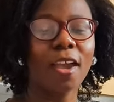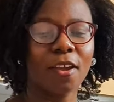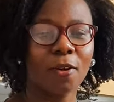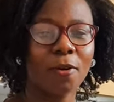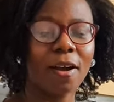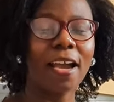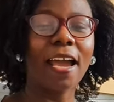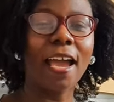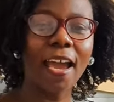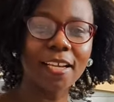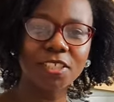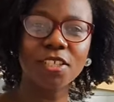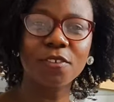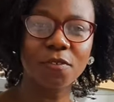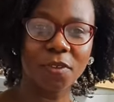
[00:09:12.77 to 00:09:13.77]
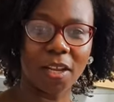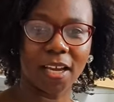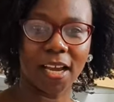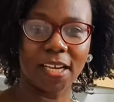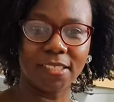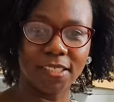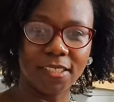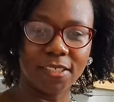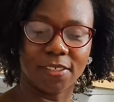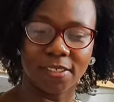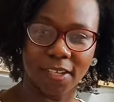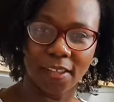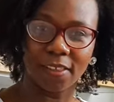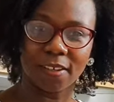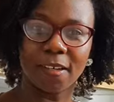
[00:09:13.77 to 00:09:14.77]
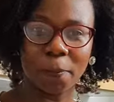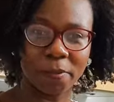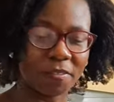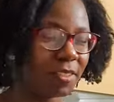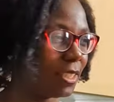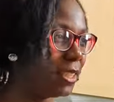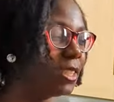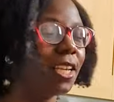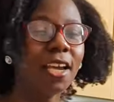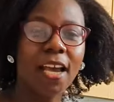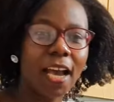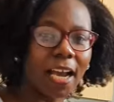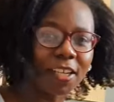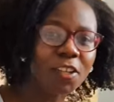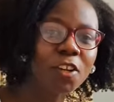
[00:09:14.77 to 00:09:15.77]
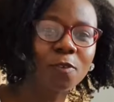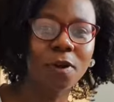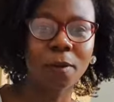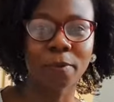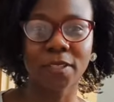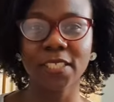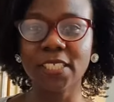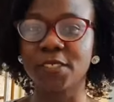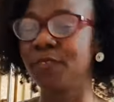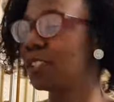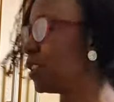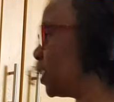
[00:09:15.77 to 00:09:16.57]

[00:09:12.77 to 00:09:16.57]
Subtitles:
y'all. I actually feel like I need another cup of tea. I don't know why, but this video